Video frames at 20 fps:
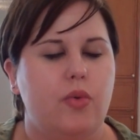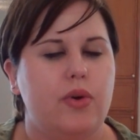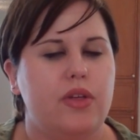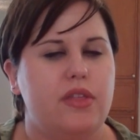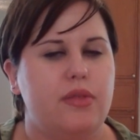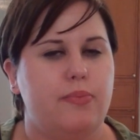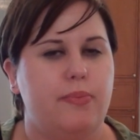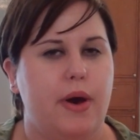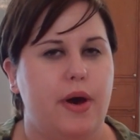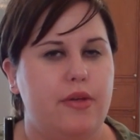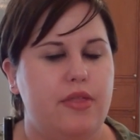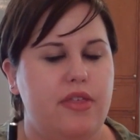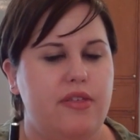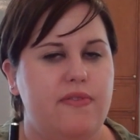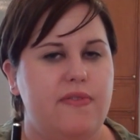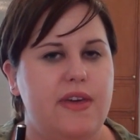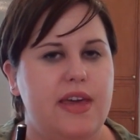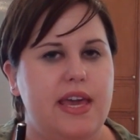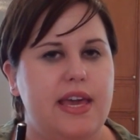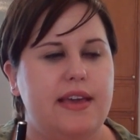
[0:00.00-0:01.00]
With both
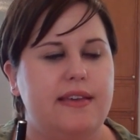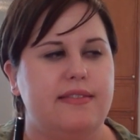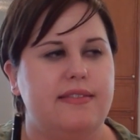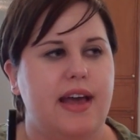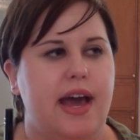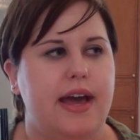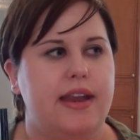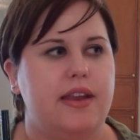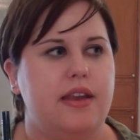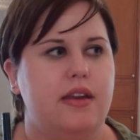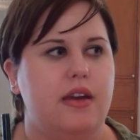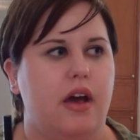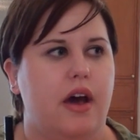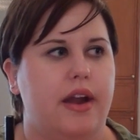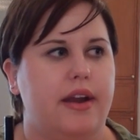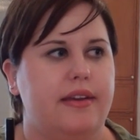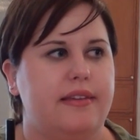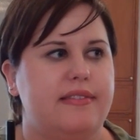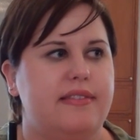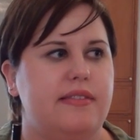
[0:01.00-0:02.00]
of these, I did
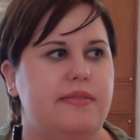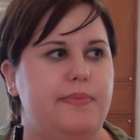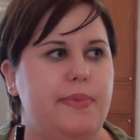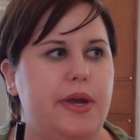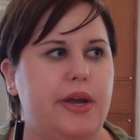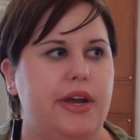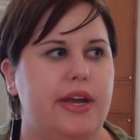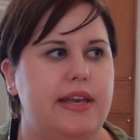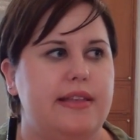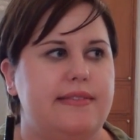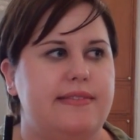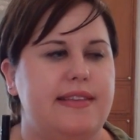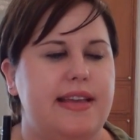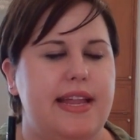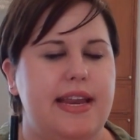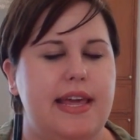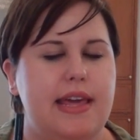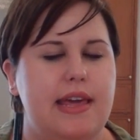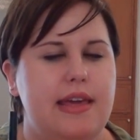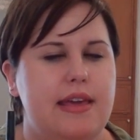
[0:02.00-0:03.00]
not experience
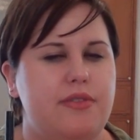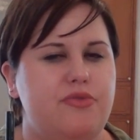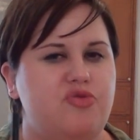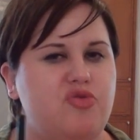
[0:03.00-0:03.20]
any